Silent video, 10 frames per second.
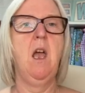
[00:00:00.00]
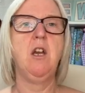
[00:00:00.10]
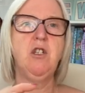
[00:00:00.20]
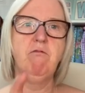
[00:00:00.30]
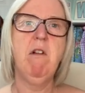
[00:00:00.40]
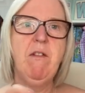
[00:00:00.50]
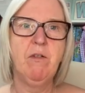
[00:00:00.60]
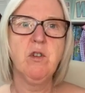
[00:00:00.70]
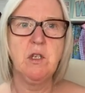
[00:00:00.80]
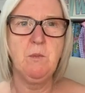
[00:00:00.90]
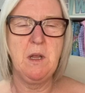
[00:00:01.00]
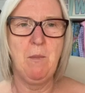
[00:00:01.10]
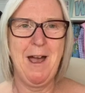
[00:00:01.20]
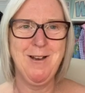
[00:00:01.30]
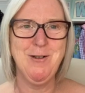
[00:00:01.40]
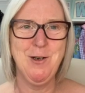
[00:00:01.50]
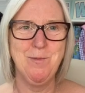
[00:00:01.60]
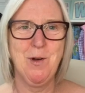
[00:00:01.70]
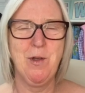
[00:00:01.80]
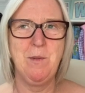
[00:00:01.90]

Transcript: and she refunded me the packaging and put